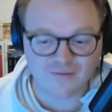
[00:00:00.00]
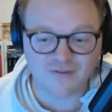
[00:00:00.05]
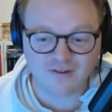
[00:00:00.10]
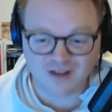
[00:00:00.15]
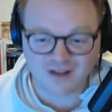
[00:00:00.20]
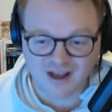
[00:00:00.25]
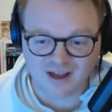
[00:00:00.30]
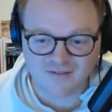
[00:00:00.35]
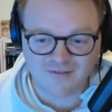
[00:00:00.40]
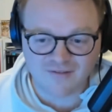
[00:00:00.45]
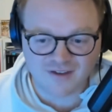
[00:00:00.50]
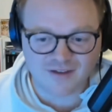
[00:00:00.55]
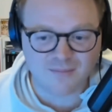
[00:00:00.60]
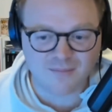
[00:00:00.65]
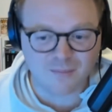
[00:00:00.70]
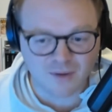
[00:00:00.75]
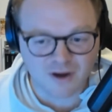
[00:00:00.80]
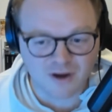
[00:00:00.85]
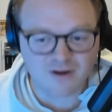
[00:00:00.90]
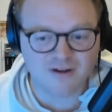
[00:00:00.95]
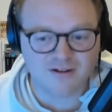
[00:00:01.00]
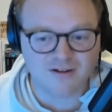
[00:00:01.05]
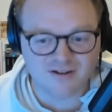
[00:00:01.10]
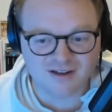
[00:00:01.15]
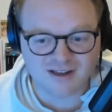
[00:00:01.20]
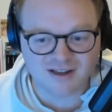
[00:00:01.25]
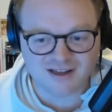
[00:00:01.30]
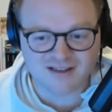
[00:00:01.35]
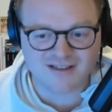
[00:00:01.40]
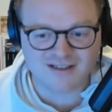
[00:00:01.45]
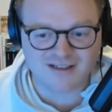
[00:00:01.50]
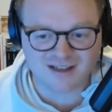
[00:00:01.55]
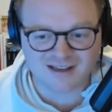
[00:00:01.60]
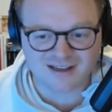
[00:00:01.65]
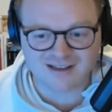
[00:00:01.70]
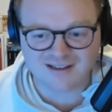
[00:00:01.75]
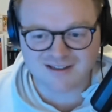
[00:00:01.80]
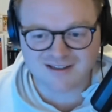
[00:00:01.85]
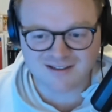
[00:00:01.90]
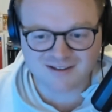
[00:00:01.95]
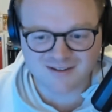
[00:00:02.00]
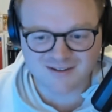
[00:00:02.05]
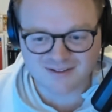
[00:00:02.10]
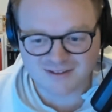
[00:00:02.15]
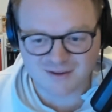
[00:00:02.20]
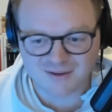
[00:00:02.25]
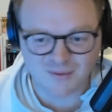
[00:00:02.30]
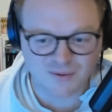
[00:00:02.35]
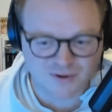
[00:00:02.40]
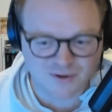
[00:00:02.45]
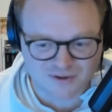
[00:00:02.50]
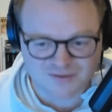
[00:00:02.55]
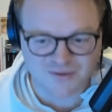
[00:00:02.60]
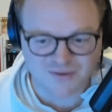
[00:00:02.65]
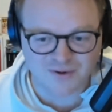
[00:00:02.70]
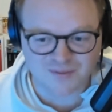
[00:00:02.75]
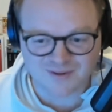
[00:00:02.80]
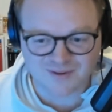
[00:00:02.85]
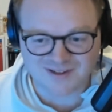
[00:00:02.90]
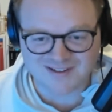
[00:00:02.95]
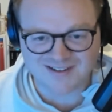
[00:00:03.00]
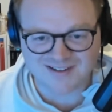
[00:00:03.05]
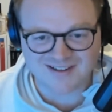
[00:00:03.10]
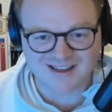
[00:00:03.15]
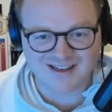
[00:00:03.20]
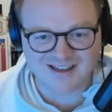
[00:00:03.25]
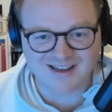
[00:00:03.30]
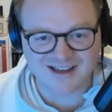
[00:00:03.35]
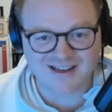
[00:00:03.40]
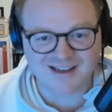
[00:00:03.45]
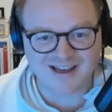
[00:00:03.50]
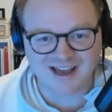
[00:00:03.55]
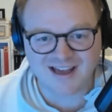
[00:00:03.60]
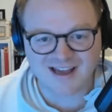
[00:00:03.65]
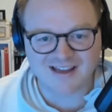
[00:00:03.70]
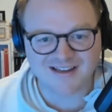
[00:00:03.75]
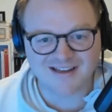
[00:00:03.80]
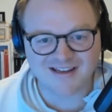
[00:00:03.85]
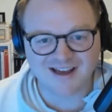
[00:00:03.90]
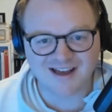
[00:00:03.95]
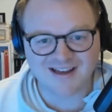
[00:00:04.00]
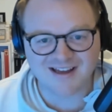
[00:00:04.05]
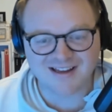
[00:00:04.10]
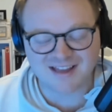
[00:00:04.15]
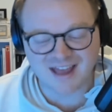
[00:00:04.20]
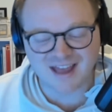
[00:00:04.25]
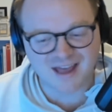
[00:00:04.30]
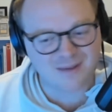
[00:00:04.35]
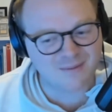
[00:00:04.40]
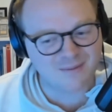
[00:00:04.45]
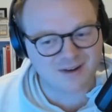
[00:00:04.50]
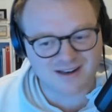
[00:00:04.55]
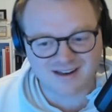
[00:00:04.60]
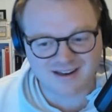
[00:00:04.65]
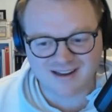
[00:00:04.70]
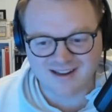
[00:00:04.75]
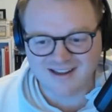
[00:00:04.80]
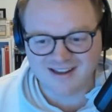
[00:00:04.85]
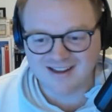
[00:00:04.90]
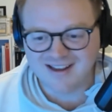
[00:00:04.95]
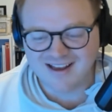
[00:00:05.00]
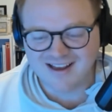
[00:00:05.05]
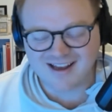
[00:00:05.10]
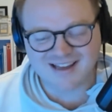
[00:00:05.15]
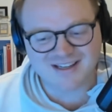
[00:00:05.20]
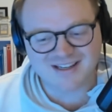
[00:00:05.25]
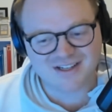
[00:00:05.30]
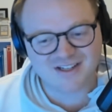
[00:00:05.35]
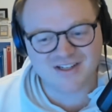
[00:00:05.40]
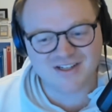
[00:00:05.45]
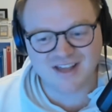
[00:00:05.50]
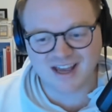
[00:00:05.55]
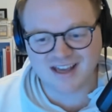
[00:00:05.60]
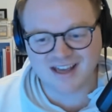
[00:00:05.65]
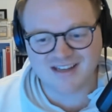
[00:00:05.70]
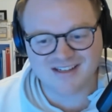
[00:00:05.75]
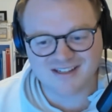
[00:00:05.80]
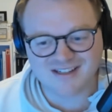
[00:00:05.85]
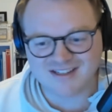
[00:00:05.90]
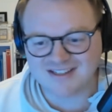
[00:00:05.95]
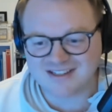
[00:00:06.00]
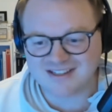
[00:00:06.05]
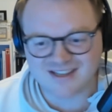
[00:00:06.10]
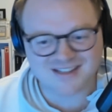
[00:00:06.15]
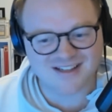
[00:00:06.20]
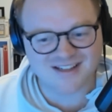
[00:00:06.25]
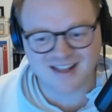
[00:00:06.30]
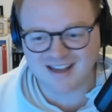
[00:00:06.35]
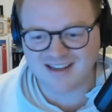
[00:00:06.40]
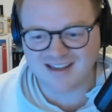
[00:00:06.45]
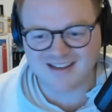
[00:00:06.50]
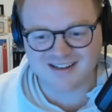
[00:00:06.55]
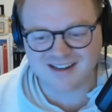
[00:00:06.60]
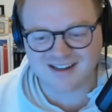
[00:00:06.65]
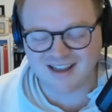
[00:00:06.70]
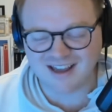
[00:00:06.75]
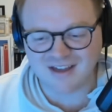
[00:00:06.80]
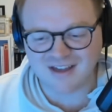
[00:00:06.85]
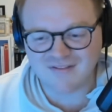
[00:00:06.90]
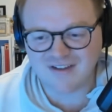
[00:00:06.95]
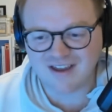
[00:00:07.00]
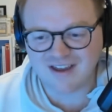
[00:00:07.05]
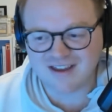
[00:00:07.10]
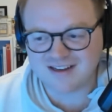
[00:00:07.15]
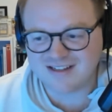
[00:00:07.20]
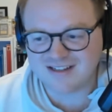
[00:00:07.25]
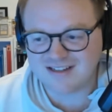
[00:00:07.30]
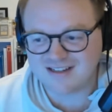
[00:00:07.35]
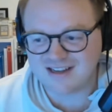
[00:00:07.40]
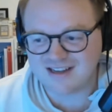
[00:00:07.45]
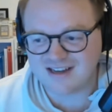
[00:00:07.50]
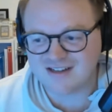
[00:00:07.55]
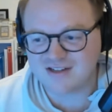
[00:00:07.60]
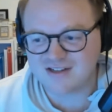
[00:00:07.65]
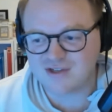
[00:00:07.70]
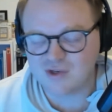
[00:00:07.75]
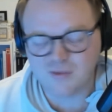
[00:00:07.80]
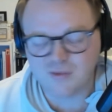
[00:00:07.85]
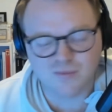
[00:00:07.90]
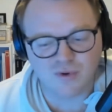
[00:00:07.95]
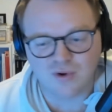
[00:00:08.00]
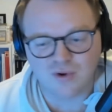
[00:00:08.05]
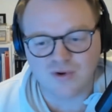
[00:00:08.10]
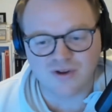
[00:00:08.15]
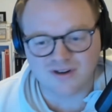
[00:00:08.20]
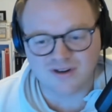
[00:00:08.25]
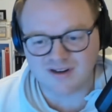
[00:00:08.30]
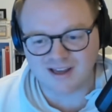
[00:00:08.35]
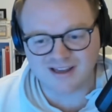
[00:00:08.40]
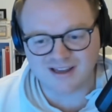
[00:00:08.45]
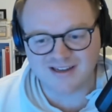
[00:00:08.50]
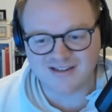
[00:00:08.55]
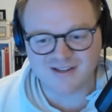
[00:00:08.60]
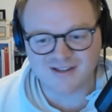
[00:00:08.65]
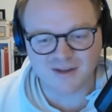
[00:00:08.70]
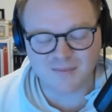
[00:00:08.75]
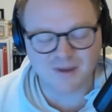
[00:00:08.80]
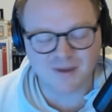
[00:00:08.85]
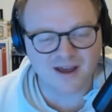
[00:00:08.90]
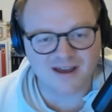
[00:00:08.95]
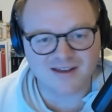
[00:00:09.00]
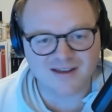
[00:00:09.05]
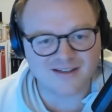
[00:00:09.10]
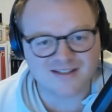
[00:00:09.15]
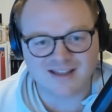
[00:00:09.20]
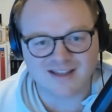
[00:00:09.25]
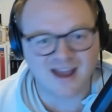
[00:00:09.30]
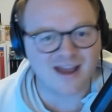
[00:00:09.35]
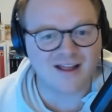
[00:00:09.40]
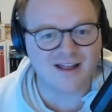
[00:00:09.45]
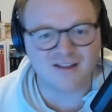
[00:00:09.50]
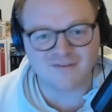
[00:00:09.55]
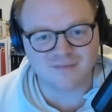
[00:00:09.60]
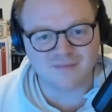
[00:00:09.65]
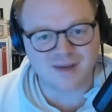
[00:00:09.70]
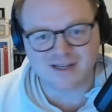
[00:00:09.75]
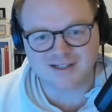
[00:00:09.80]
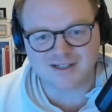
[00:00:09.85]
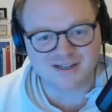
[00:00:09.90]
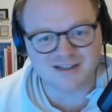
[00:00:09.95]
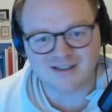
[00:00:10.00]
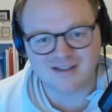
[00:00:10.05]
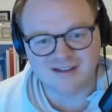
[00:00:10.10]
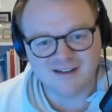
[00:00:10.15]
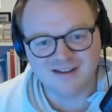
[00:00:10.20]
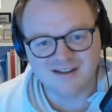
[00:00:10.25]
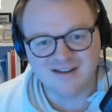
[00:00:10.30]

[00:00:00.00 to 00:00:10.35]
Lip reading: I think Modern is like the worst format. Like but I just dislike it. Like I think it's too broken. Like it's not my style of Magic.